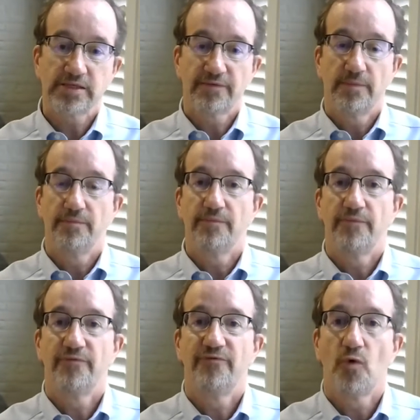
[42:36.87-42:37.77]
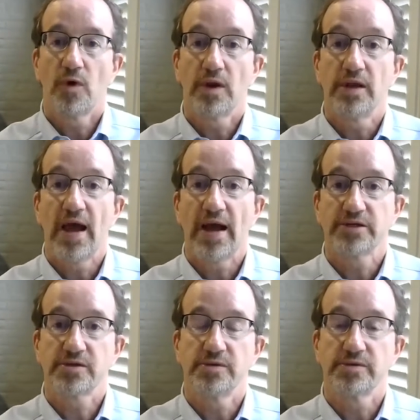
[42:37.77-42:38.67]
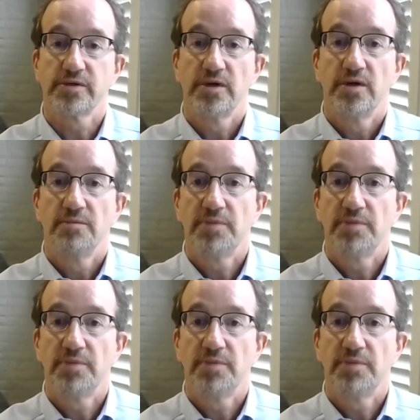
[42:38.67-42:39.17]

from foreign nationals,